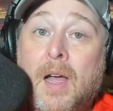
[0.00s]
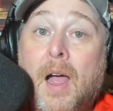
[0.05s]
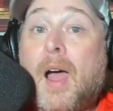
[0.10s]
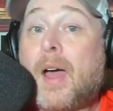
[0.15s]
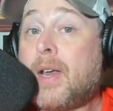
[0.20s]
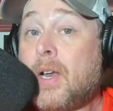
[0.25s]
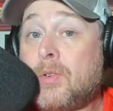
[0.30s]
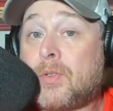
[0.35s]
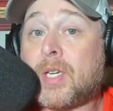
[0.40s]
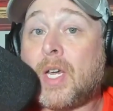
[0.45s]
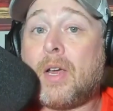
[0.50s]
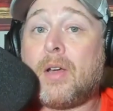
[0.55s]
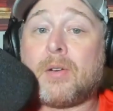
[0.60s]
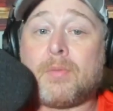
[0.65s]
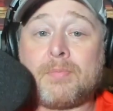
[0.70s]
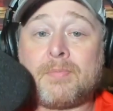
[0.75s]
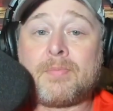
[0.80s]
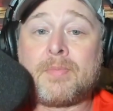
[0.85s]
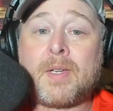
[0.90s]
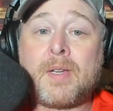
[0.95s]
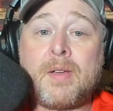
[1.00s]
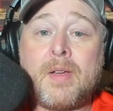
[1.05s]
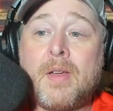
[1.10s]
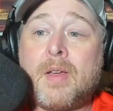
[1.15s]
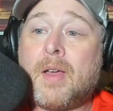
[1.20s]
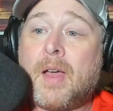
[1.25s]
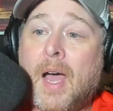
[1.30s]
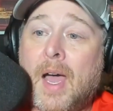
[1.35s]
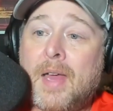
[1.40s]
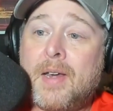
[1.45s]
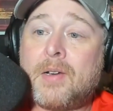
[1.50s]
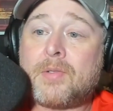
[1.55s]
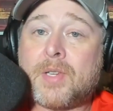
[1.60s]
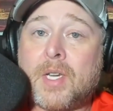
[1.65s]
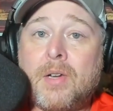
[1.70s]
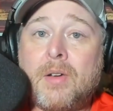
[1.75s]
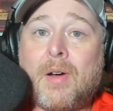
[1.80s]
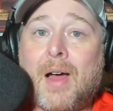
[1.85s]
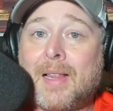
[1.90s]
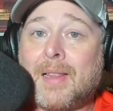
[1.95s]
I do too. I do
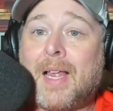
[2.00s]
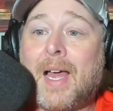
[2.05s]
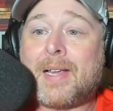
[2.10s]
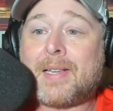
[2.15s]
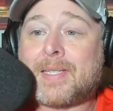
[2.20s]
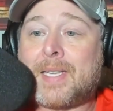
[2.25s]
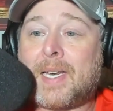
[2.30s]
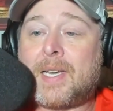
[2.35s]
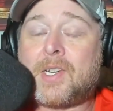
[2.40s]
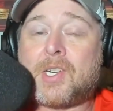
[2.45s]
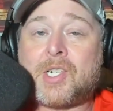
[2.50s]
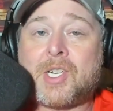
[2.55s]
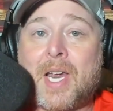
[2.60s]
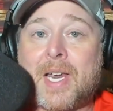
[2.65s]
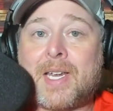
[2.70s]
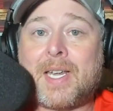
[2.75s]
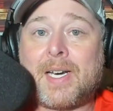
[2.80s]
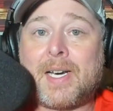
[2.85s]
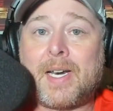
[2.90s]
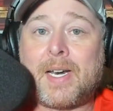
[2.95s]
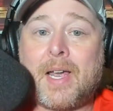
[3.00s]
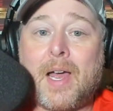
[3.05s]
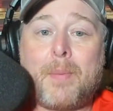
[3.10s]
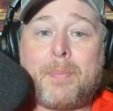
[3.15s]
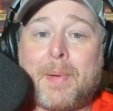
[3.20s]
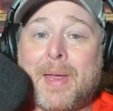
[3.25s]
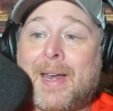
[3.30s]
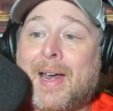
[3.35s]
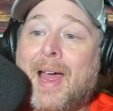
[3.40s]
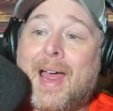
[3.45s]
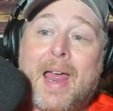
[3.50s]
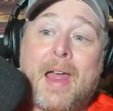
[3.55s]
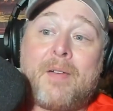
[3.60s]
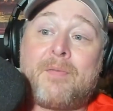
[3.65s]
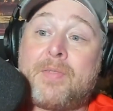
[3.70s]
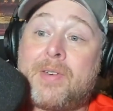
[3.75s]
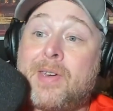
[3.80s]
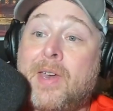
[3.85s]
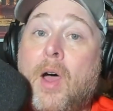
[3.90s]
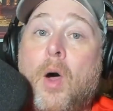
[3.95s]
too. I like that he's shaking it up. And I have
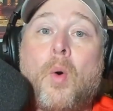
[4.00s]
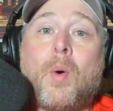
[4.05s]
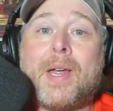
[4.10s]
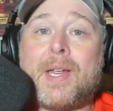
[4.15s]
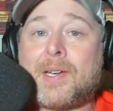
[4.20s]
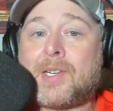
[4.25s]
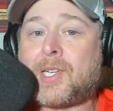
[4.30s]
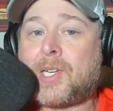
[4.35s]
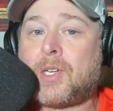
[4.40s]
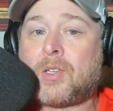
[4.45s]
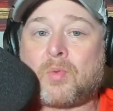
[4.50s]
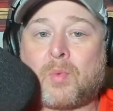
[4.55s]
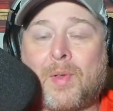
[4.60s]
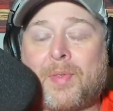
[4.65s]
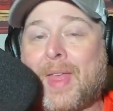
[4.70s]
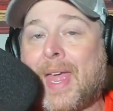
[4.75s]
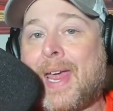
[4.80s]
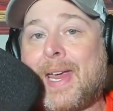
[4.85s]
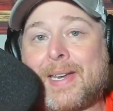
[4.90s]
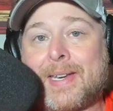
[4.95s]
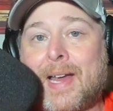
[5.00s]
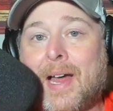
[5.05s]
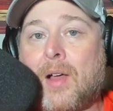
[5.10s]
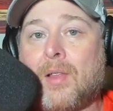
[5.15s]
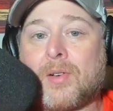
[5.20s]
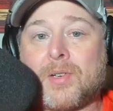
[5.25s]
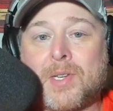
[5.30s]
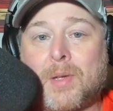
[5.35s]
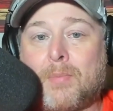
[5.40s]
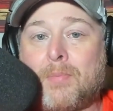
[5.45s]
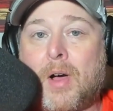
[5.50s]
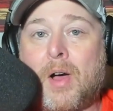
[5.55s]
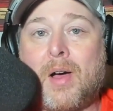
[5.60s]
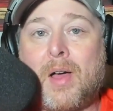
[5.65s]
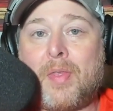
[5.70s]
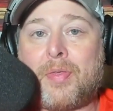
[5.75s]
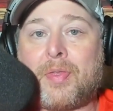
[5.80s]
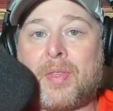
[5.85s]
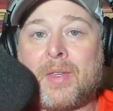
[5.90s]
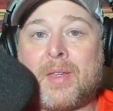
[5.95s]
no issues with $8 a month.